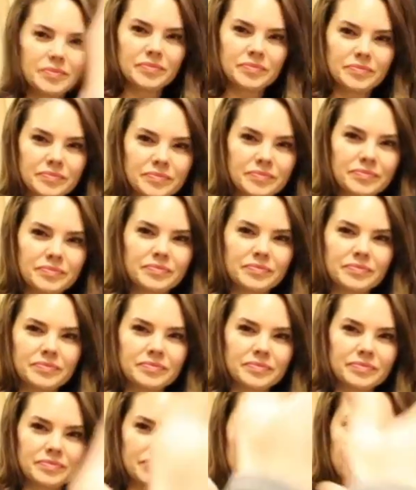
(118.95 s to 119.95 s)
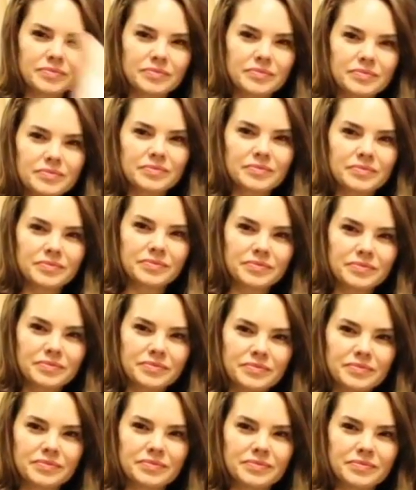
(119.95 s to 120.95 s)

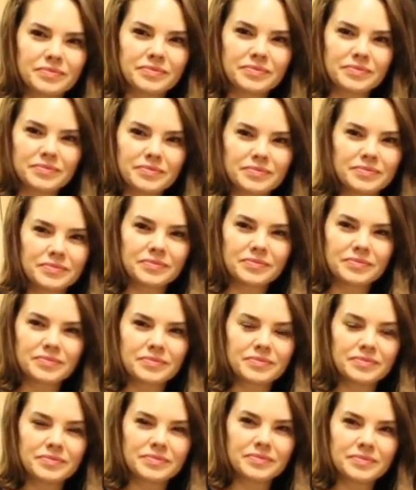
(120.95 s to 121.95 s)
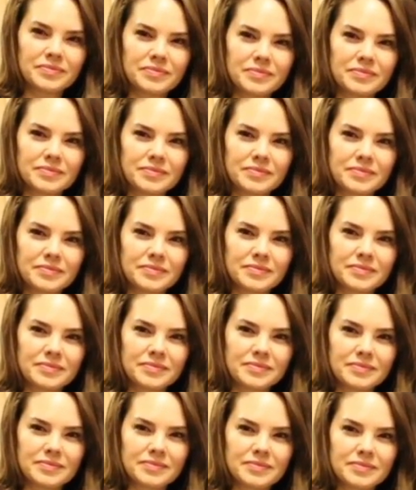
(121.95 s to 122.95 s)

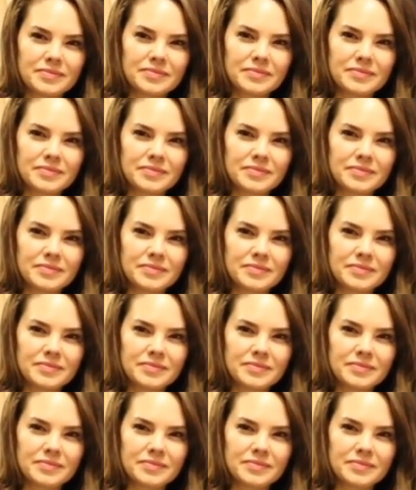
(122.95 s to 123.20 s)
No words are spoken by the person on screen.